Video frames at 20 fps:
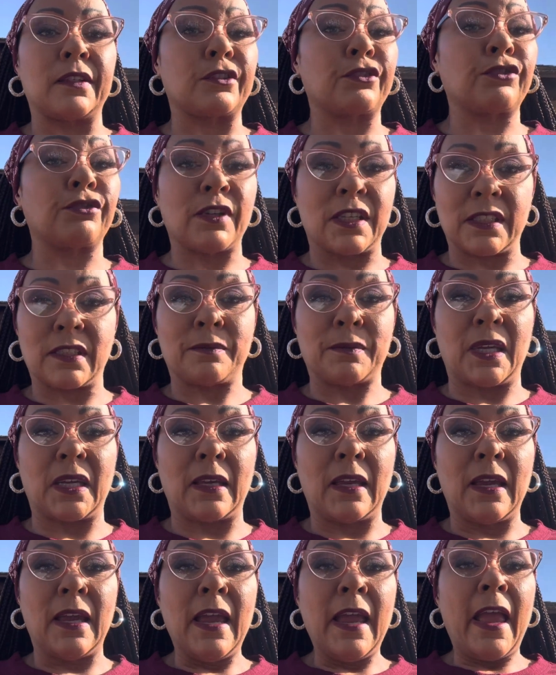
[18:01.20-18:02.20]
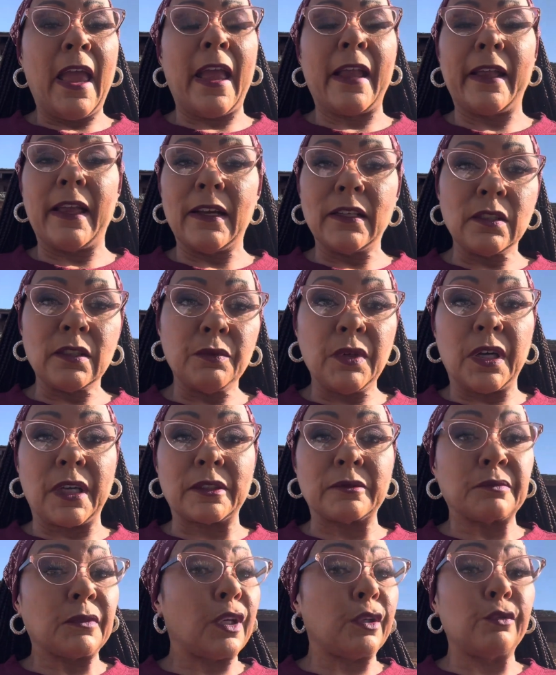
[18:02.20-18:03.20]
Trust me. And guess
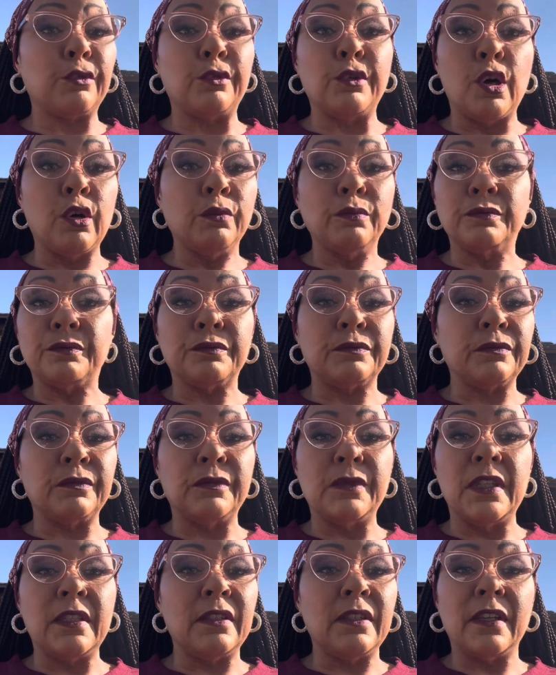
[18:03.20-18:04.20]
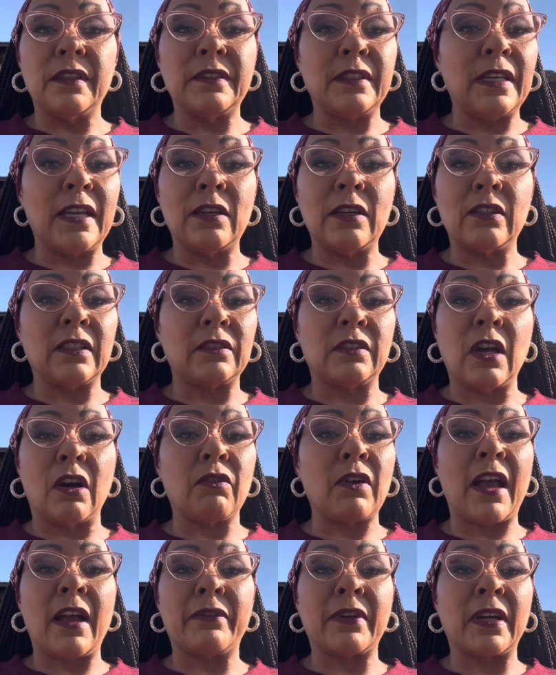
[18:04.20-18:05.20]
what? Nope,
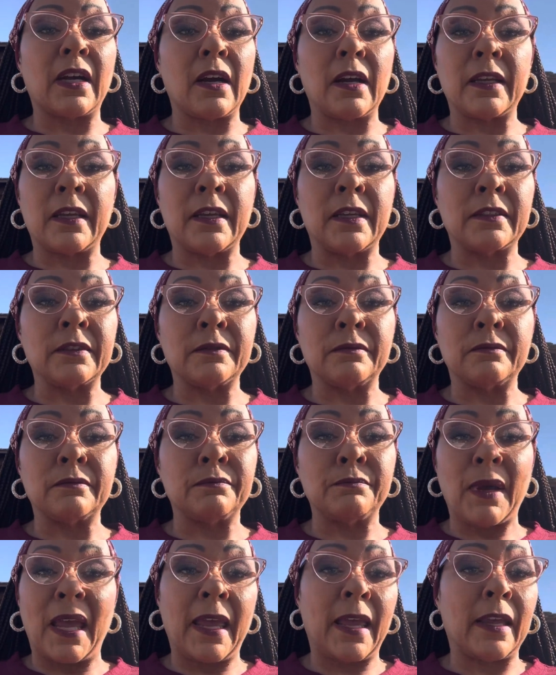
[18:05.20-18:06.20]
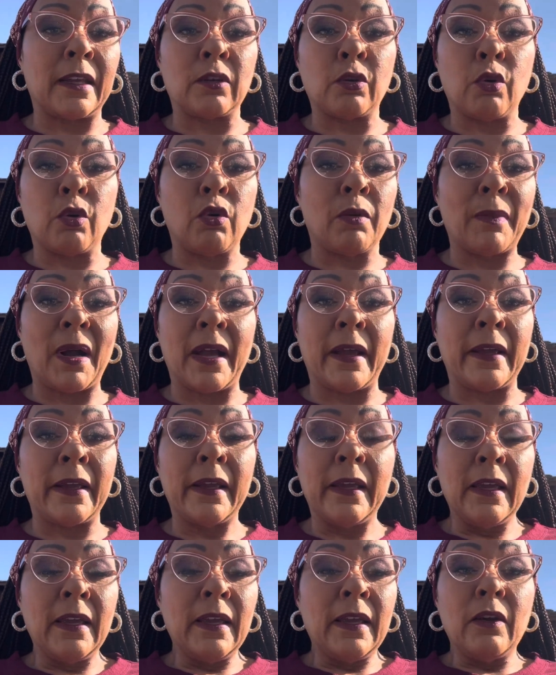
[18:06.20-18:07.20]
don't have a Ghanaian man on my
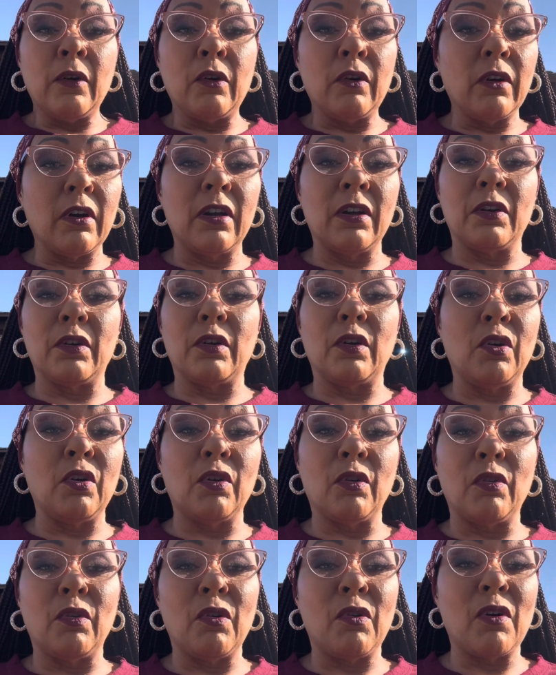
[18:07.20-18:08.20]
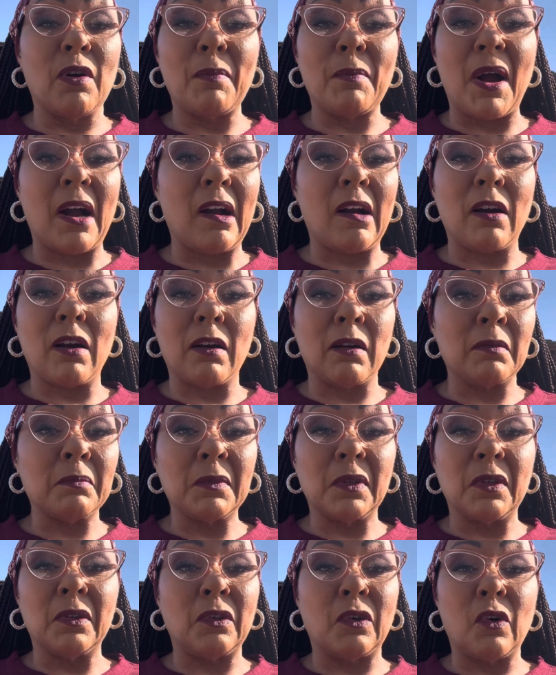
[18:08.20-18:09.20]

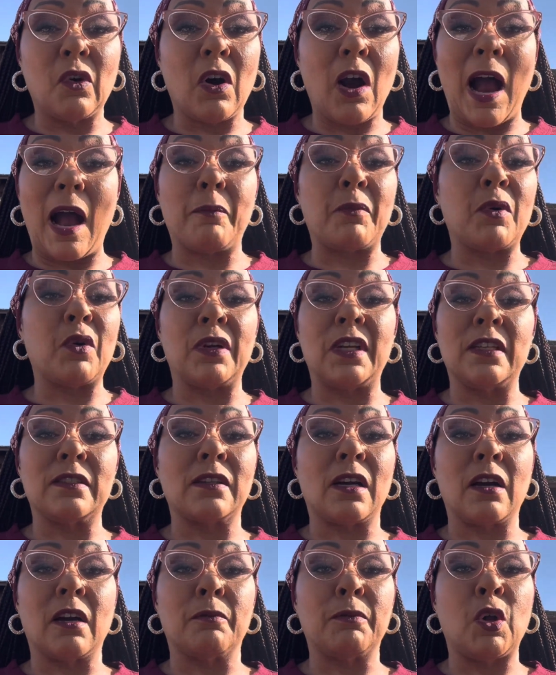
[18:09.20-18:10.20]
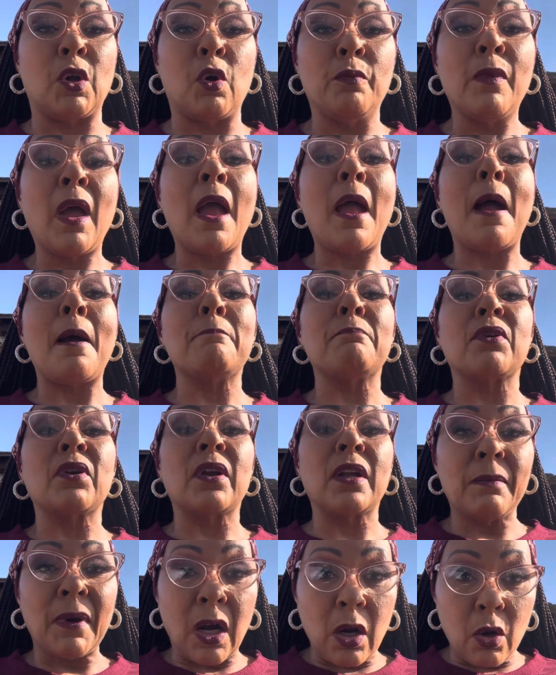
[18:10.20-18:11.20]
arm, or I'm on his arm. Nope, I'm
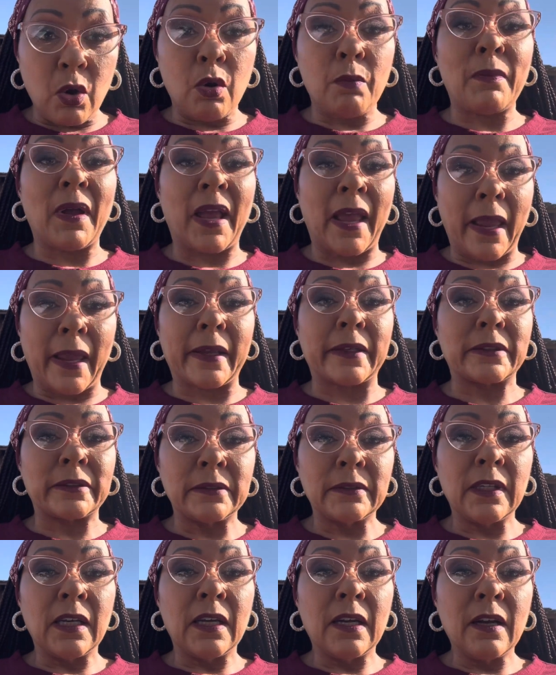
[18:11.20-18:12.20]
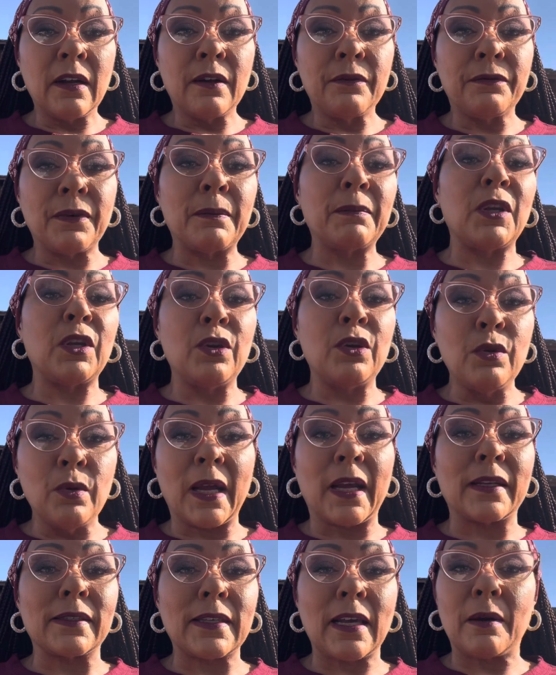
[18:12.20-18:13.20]
bringing my own man from the
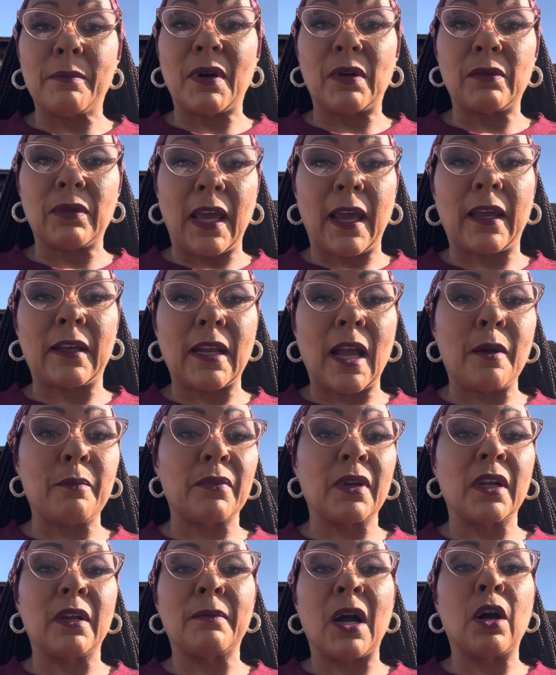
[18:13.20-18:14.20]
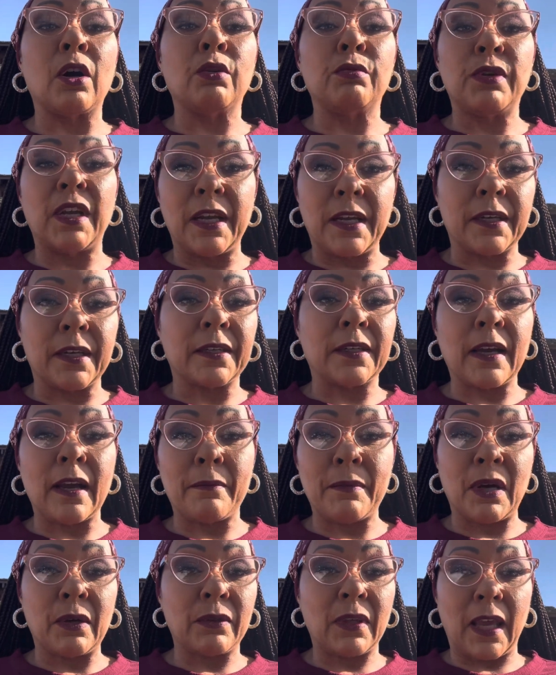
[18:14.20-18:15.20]
U.S. How about that? I'm bringing my own nigga.
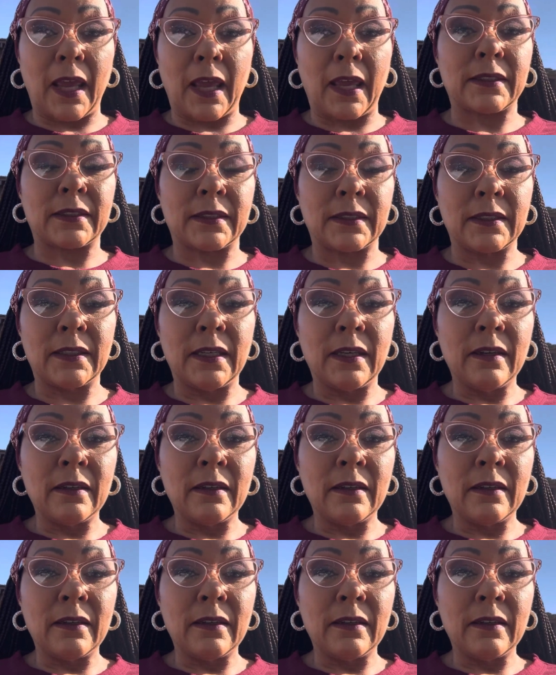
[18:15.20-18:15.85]
How about that?